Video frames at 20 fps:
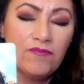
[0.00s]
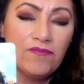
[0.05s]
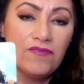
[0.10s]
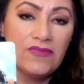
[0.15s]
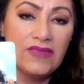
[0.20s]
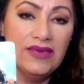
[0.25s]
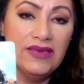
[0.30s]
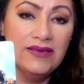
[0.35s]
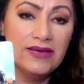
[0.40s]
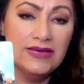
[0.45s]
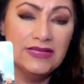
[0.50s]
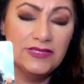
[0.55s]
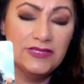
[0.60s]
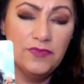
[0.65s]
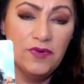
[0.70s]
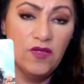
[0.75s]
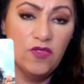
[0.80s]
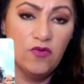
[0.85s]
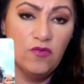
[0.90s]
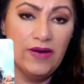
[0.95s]
it cuts
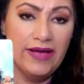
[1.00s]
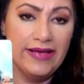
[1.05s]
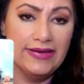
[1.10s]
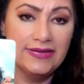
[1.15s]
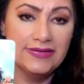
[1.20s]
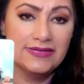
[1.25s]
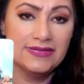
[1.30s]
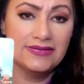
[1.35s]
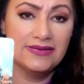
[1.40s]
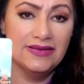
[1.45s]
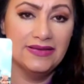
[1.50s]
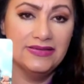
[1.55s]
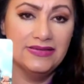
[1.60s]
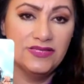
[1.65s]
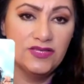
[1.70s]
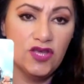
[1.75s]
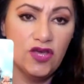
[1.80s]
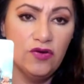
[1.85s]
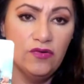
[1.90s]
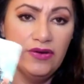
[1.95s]
both ways. And
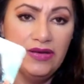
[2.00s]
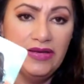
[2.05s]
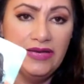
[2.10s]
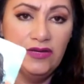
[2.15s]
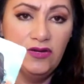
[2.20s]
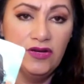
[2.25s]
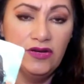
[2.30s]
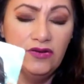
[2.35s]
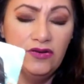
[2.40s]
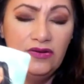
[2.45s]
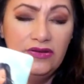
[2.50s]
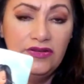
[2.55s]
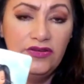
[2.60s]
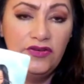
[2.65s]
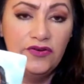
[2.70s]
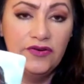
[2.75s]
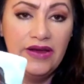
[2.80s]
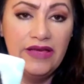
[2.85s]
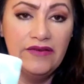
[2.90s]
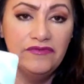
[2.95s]
so in
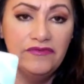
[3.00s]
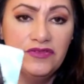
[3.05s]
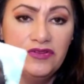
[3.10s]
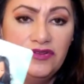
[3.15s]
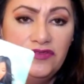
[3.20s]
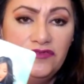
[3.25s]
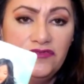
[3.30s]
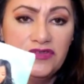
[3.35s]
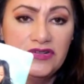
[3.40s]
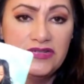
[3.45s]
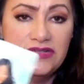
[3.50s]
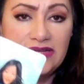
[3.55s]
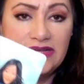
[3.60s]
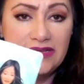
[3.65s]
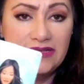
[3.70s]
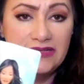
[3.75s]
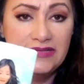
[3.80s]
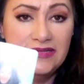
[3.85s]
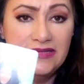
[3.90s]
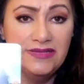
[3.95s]
your effort for
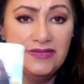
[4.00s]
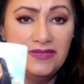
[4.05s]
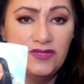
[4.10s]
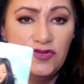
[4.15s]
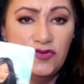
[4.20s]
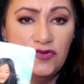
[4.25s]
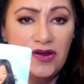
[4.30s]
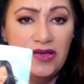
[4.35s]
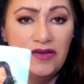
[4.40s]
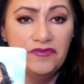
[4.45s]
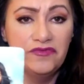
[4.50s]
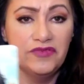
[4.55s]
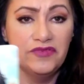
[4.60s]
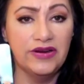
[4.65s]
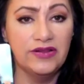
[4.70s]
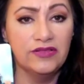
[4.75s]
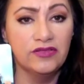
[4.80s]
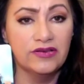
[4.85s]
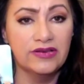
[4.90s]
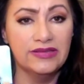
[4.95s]
justice, you're not afraid to
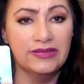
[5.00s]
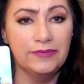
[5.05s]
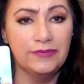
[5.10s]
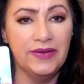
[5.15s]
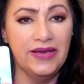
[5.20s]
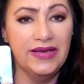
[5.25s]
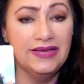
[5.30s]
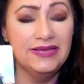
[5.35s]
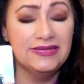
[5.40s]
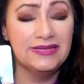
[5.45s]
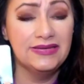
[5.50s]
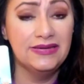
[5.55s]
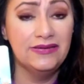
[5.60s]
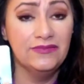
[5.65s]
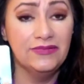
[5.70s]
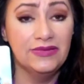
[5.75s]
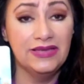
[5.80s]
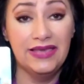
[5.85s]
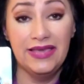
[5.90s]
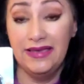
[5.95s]
look at the past and
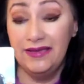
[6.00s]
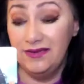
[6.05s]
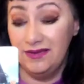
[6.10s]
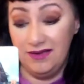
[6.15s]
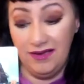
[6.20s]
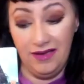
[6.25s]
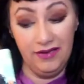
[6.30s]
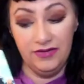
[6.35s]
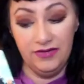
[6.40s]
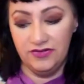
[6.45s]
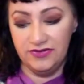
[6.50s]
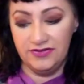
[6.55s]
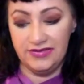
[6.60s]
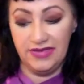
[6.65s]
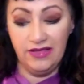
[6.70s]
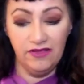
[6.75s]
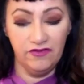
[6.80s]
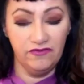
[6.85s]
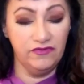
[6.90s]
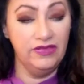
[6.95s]
even get cut
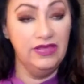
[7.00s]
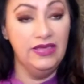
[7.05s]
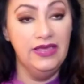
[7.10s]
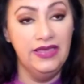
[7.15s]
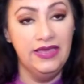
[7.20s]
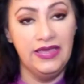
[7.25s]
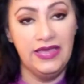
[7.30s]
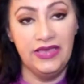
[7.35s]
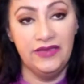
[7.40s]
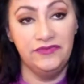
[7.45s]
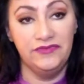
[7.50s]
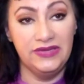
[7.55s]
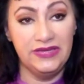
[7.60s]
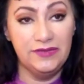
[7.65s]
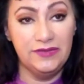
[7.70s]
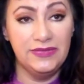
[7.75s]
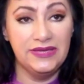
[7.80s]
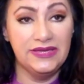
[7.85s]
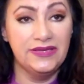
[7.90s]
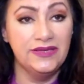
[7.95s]
yourself if need
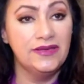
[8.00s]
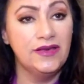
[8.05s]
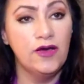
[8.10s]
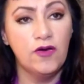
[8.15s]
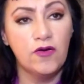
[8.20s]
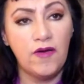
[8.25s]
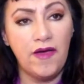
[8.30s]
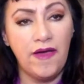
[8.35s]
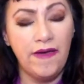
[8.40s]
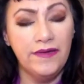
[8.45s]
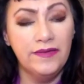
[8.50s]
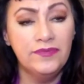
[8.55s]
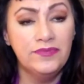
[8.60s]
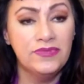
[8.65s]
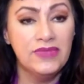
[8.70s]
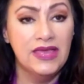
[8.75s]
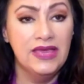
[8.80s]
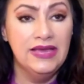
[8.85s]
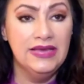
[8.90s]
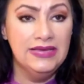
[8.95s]
be. Okay,
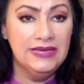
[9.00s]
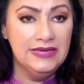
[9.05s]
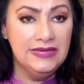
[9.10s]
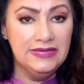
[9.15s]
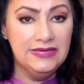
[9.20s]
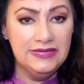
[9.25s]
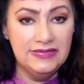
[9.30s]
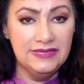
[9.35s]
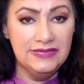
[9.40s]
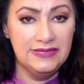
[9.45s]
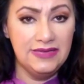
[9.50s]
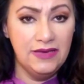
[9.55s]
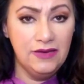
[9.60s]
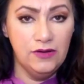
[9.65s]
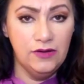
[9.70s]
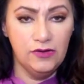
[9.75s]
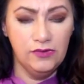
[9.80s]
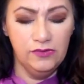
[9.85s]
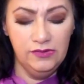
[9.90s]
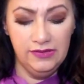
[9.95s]

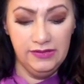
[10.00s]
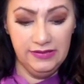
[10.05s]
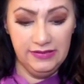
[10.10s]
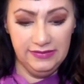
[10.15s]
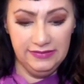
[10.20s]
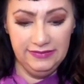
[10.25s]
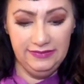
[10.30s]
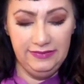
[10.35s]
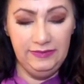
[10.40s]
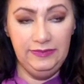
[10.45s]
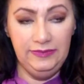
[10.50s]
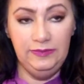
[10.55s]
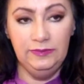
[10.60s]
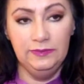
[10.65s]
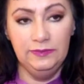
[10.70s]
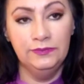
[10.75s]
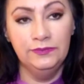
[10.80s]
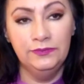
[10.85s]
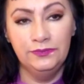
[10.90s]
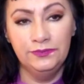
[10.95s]
so
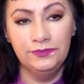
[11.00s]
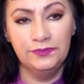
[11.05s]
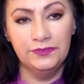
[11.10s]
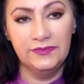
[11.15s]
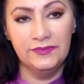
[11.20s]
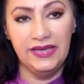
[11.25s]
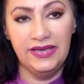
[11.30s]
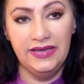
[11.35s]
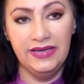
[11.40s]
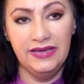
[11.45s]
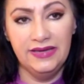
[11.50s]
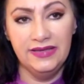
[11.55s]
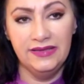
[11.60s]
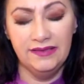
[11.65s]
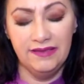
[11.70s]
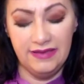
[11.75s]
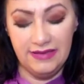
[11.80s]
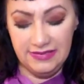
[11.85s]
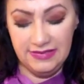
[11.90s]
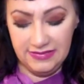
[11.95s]
any
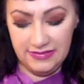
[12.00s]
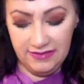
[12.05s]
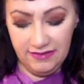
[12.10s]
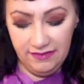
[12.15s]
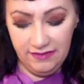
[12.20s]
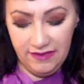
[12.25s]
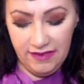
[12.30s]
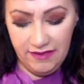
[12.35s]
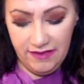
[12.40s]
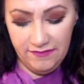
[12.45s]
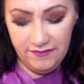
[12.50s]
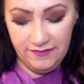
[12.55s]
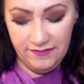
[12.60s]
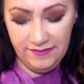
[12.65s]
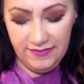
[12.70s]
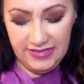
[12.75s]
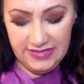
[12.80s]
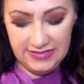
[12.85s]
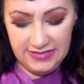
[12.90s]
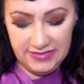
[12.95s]
last love
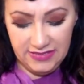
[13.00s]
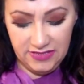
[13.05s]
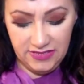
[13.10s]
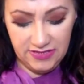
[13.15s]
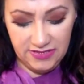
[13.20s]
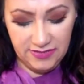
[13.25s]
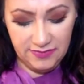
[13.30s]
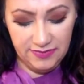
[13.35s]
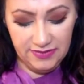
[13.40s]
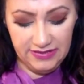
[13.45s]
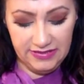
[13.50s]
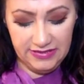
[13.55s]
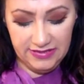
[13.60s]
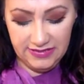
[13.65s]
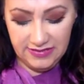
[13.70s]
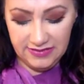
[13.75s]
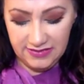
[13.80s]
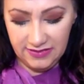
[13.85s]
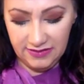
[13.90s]
messages, please?